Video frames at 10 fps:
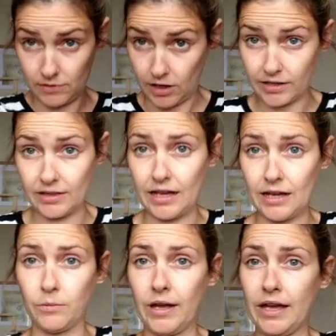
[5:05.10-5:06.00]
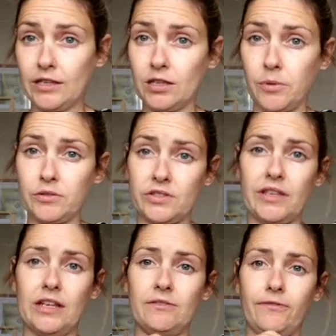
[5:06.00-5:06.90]
like that where you won't
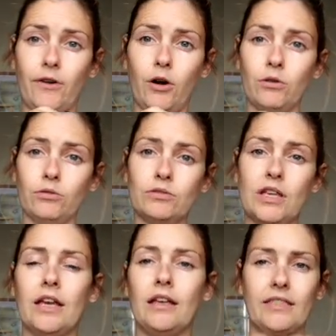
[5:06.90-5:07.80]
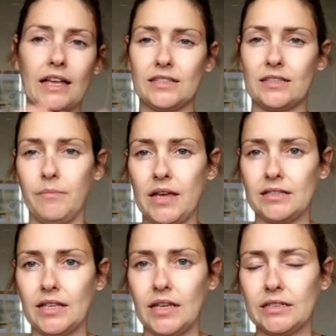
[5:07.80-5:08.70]
see any fold, that's
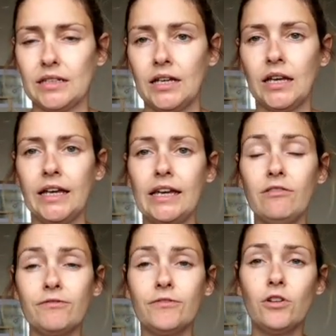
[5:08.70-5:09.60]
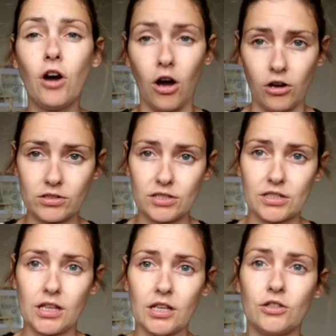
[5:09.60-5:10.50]
amazing. If not,
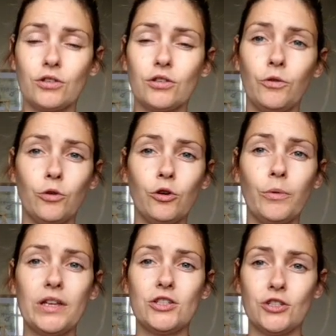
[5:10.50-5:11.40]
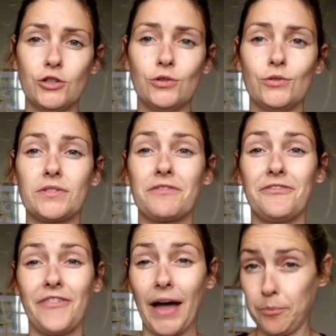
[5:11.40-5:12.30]
you can always use
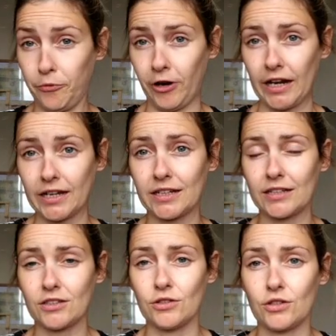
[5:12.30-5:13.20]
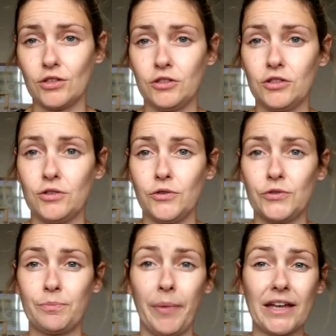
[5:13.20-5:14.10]
fabric. You can
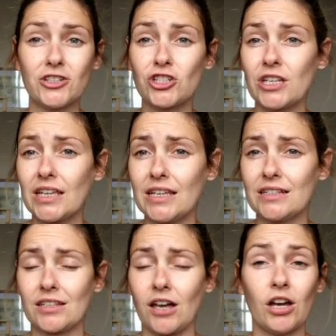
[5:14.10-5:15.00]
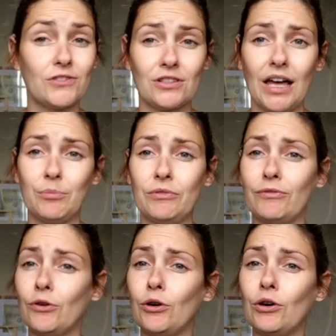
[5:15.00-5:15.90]
use bed sheets. I've done that
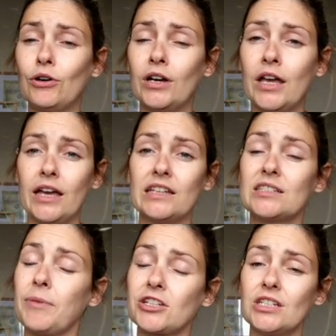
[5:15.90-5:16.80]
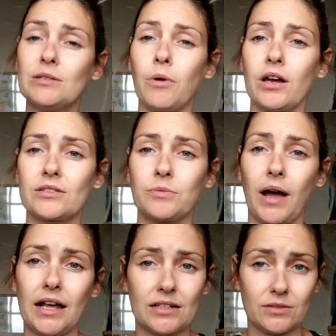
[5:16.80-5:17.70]
before. It especially works
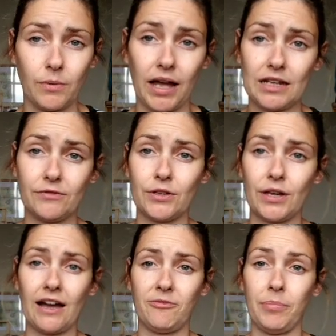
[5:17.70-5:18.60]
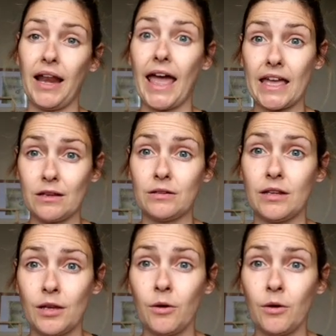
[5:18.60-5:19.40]
well as well if you have plain